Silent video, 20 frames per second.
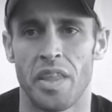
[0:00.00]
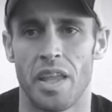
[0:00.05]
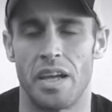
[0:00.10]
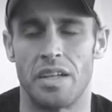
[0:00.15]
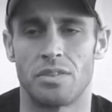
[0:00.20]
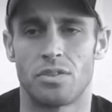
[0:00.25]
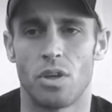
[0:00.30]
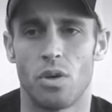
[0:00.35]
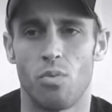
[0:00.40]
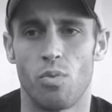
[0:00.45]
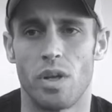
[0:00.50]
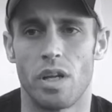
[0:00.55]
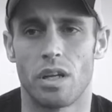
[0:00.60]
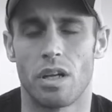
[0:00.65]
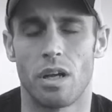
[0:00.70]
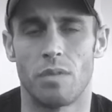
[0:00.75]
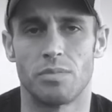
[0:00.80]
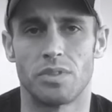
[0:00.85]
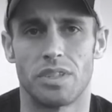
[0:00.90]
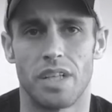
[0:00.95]
And so when it
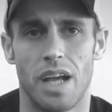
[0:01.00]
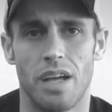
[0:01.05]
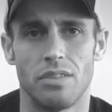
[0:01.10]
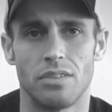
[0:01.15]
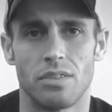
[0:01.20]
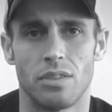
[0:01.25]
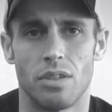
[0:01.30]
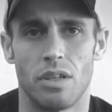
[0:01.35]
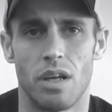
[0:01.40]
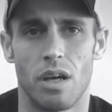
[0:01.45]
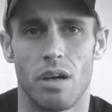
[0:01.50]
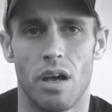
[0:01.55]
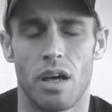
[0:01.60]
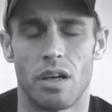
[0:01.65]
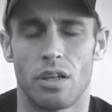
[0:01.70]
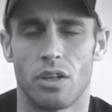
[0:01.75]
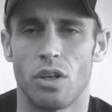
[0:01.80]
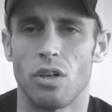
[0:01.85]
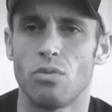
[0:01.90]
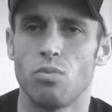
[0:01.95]
comes down to it,
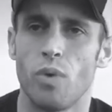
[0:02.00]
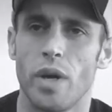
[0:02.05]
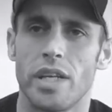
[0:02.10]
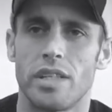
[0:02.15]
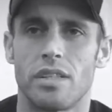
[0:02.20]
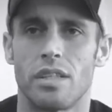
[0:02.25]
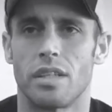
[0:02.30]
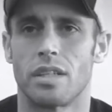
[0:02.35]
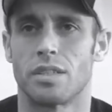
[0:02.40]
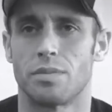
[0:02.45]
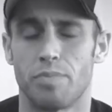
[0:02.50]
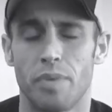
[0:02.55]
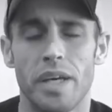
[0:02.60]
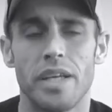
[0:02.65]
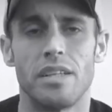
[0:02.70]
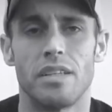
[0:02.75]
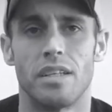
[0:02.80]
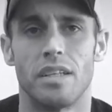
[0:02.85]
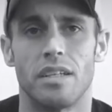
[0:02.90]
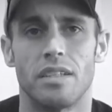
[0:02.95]
a good way to
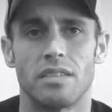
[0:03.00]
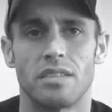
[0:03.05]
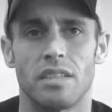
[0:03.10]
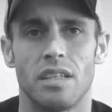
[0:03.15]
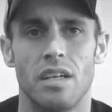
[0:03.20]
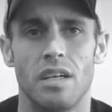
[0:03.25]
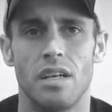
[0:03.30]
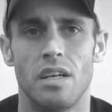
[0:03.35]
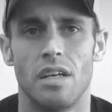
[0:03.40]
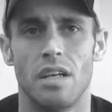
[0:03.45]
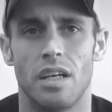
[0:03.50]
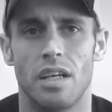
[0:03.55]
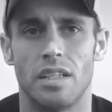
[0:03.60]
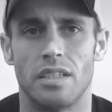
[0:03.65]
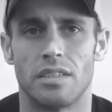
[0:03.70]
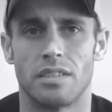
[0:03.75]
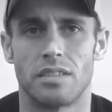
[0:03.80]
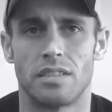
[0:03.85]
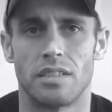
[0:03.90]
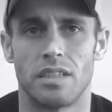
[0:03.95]
explain this
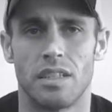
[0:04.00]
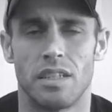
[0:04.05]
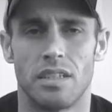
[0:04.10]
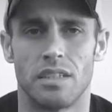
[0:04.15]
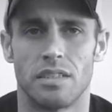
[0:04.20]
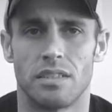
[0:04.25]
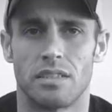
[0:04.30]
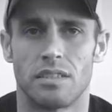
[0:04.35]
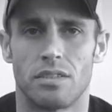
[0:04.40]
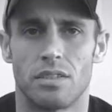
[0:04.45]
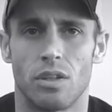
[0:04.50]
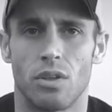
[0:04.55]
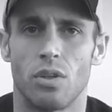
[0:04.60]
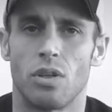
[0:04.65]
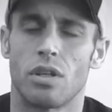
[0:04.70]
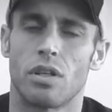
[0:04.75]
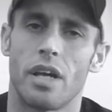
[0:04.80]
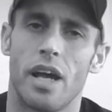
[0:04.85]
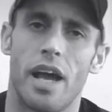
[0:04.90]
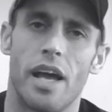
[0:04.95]
is to
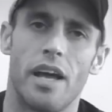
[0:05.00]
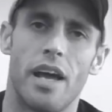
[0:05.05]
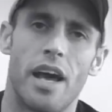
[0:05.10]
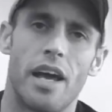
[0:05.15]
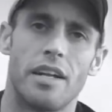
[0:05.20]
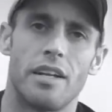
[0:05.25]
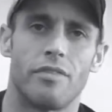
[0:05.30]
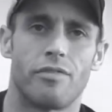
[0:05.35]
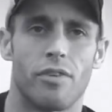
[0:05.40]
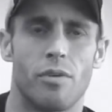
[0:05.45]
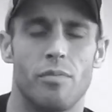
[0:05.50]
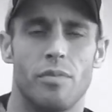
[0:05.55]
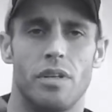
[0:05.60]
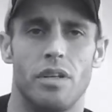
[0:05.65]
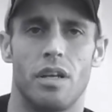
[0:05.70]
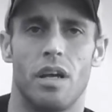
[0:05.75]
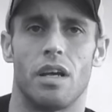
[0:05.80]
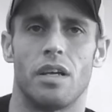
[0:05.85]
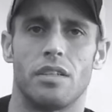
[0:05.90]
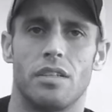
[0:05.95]
look at it
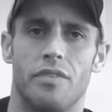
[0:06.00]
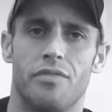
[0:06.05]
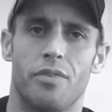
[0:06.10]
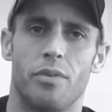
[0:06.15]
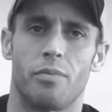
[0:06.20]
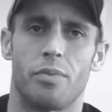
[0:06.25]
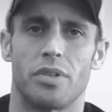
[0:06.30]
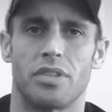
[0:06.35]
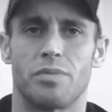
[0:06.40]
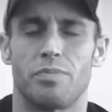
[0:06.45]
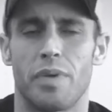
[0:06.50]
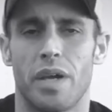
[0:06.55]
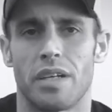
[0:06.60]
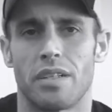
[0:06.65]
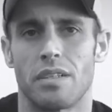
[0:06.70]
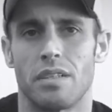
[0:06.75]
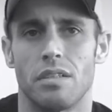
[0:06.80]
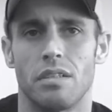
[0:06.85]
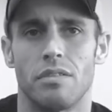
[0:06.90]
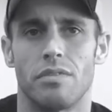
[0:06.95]
from a different
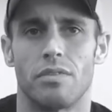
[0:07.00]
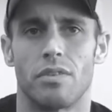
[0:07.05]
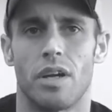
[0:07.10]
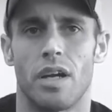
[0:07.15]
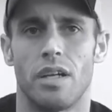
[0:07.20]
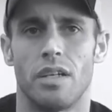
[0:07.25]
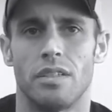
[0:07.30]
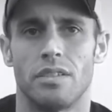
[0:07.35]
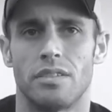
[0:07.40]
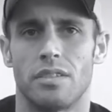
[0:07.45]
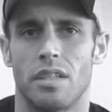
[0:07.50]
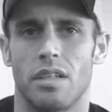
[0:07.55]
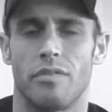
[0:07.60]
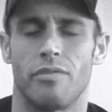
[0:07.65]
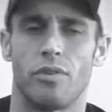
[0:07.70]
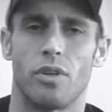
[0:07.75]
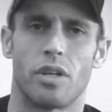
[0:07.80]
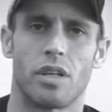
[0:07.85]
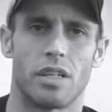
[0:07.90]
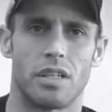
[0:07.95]
perspective, right? Instead
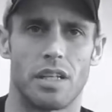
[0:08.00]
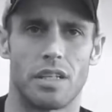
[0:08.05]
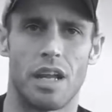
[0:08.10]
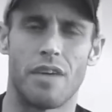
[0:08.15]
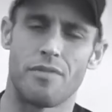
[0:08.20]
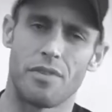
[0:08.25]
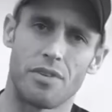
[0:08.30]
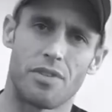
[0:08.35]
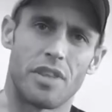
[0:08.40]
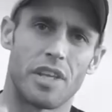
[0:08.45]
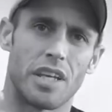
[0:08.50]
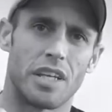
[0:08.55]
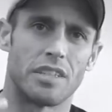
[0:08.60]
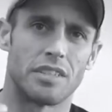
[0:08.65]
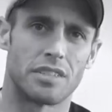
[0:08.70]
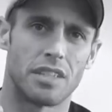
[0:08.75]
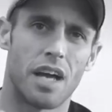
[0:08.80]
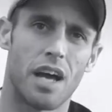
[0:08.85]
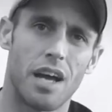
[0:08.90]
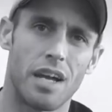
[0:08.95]
of looking at everything
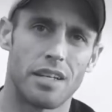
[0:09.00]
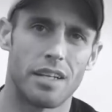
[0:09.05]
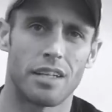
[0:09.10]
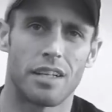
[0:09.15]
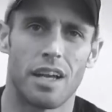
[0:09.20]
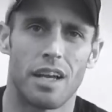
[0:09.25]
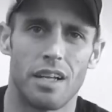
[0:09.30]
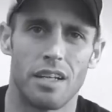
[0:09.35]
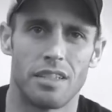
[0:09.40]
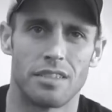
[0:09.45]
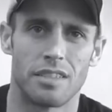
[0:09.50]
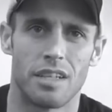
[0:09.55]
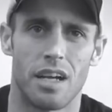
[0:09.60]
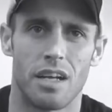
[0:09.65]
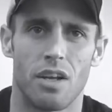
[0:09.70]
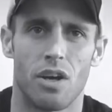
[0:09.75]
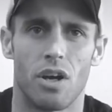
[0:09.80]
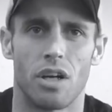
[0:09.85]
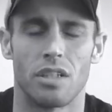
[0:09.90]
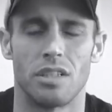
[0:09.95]
inside, it's kind
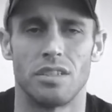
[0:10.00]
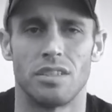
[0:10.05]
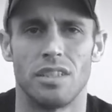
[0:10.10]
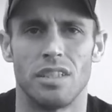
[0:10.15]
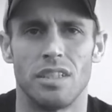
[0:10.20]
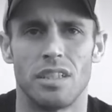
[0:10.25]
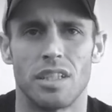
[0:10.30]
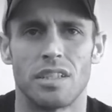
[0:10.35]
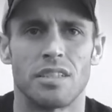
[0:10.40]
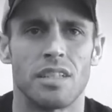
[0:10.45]
of hard to see.